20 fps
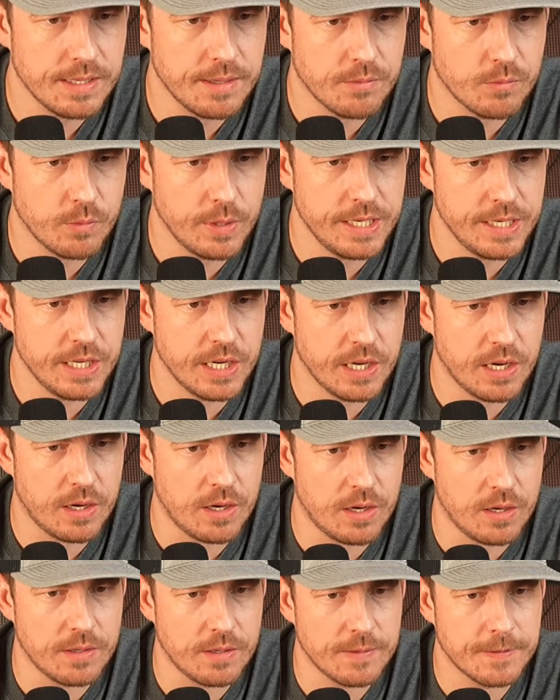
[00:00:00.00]
Reading
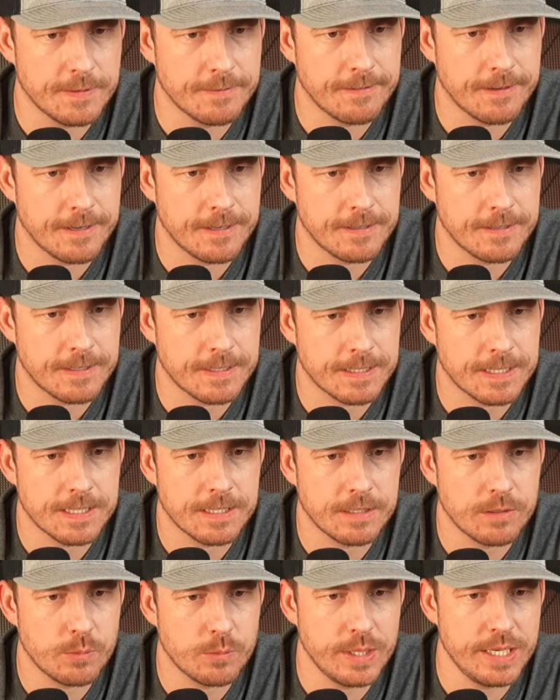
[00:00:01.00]

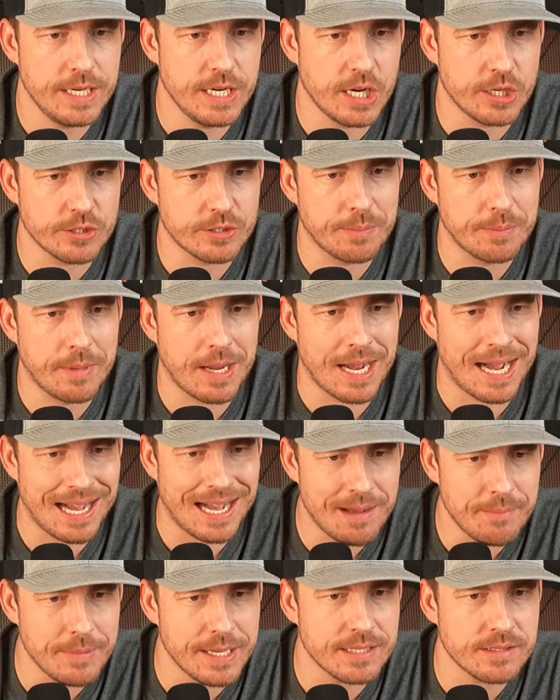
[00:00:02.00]
y'all's
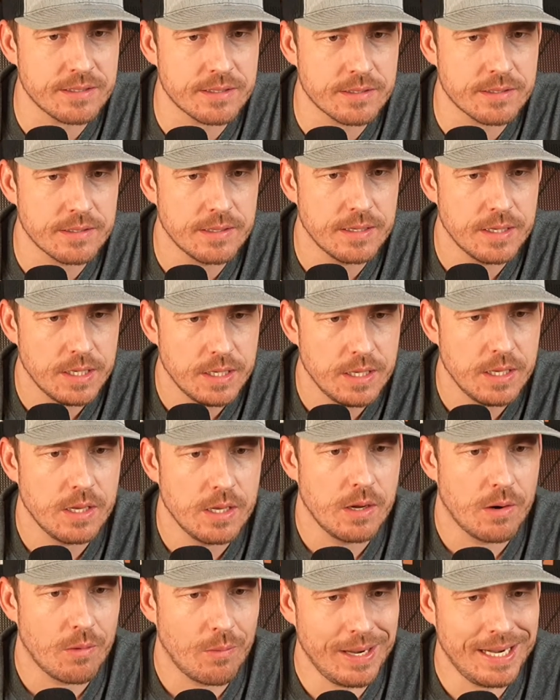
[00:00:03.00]
comments.
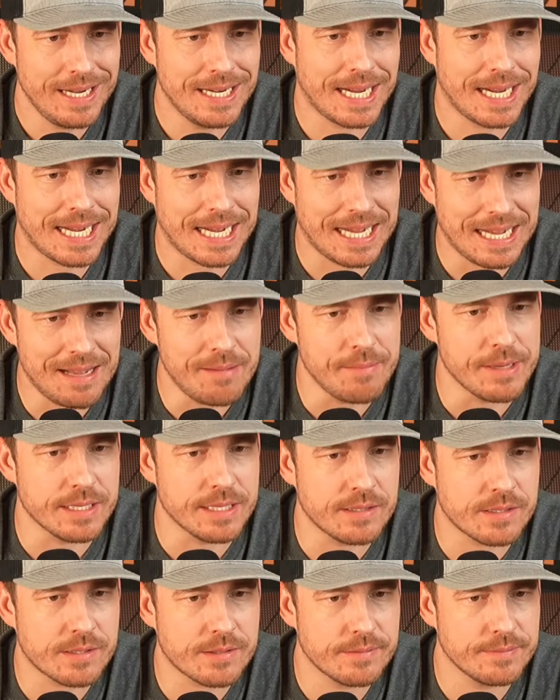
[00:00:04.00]
Reading the
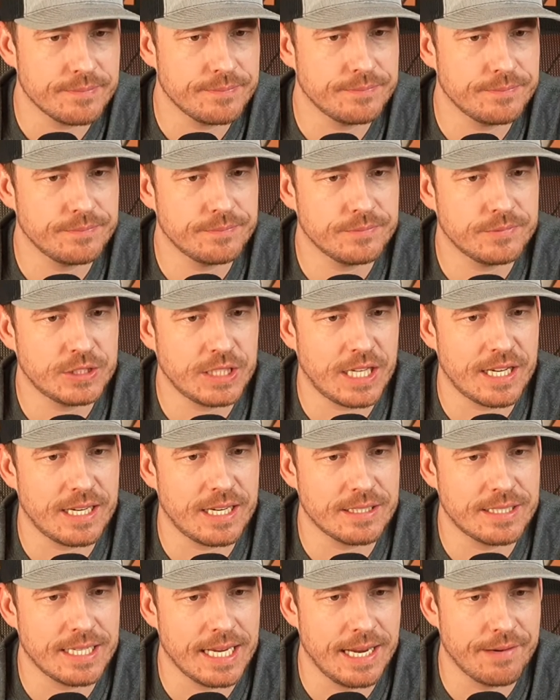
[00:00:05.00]
comments. Shout
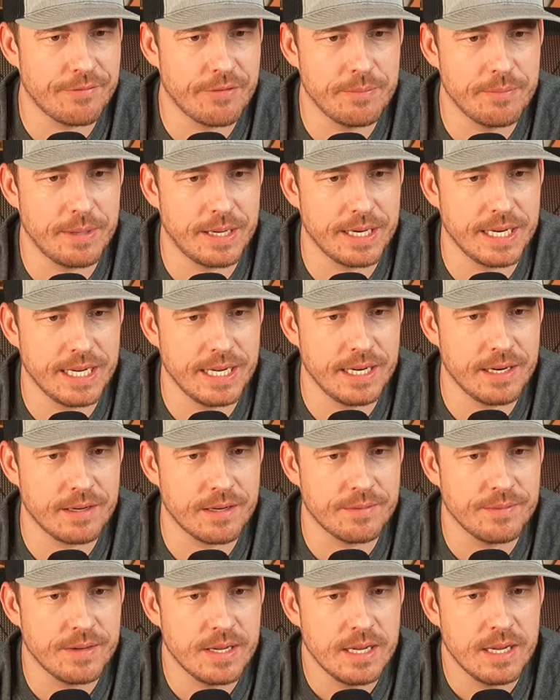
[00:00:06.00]
out to everybody
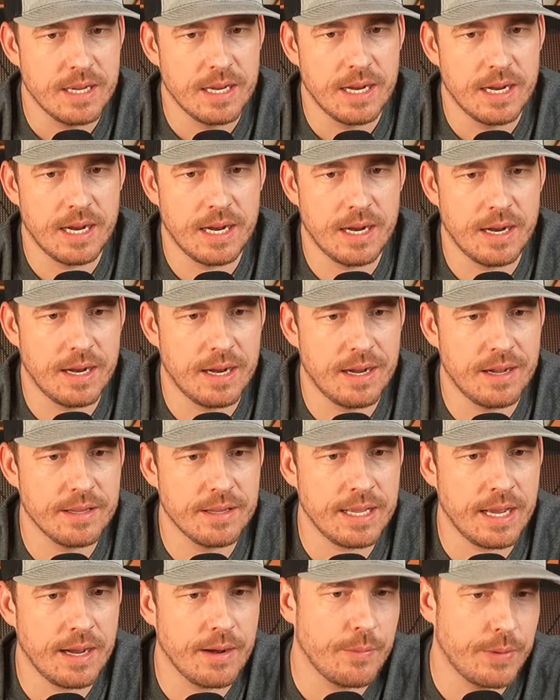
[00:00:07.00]
here.
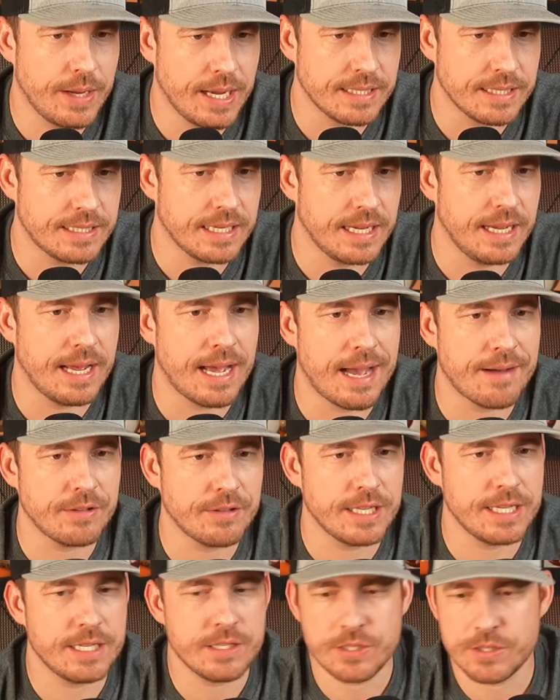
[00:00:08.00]
Yeah, we got to
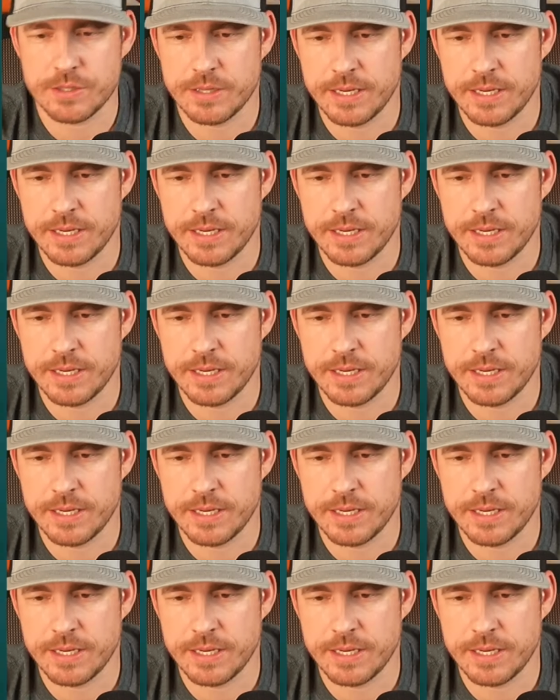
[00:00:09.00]
Avalanche.